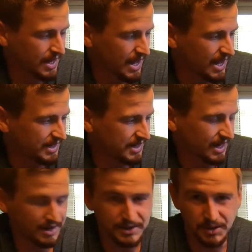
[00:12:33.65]
And
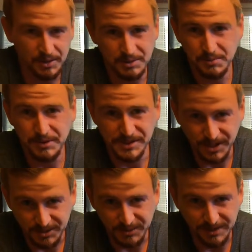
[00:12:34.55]
I was pretty
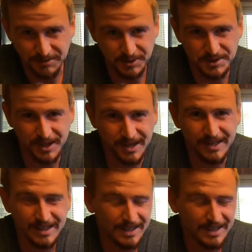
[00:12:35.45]
shocked when I first saw it.